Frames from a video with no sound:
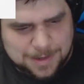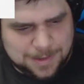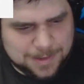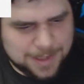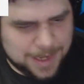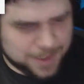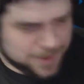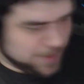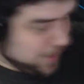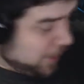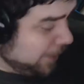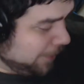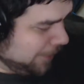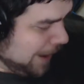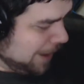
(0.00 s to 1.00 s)
the edges
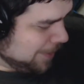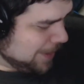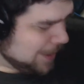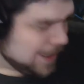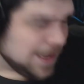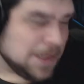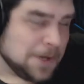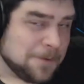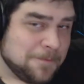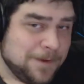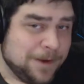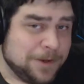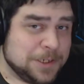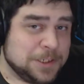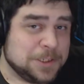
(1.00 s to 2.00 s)
aren't rounded and they're
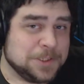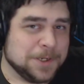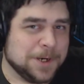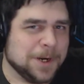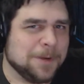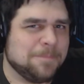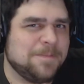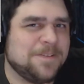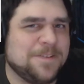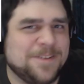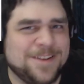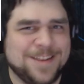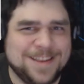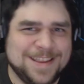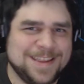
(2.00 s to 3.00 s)
very sharp
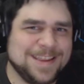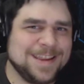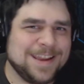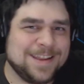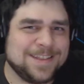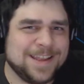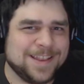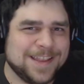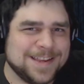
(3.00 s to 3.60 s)
and they like